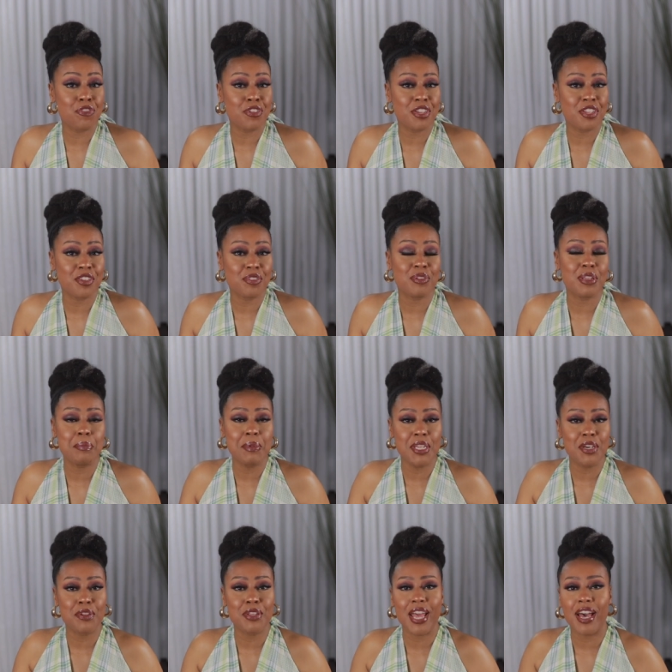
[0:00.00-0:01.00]
for you? Let me
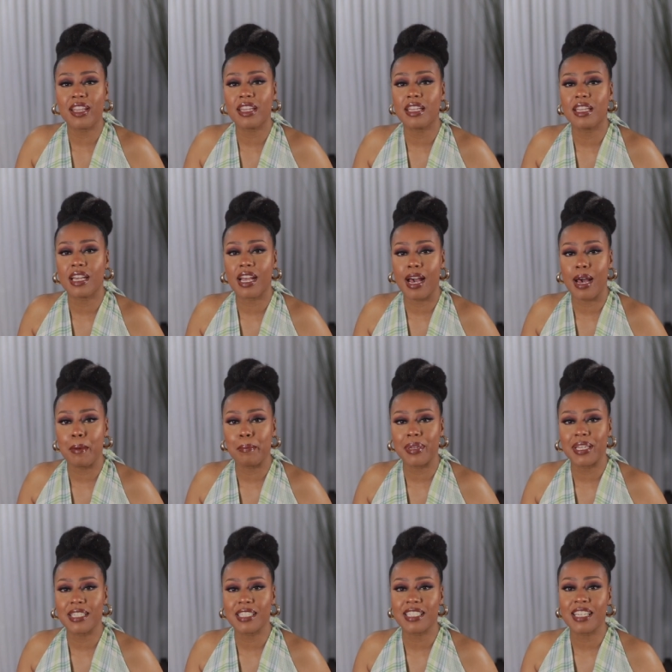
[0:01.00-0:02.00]
know down in the
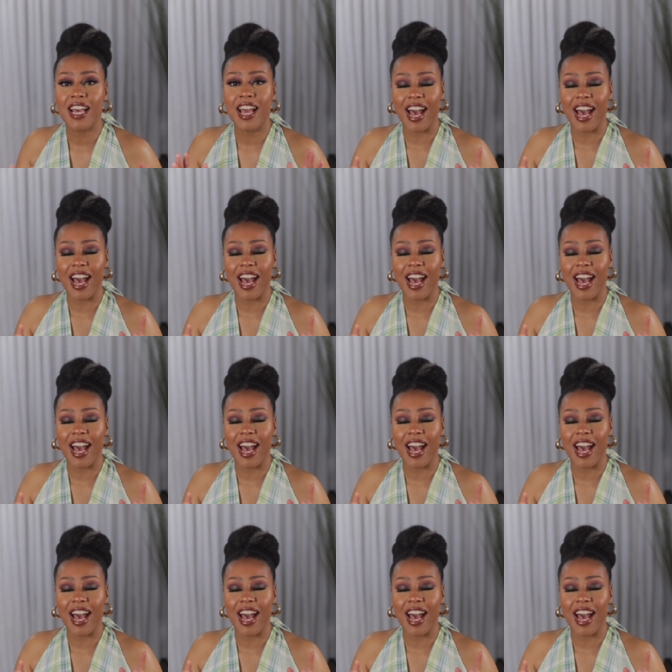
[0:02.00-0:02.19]
comments.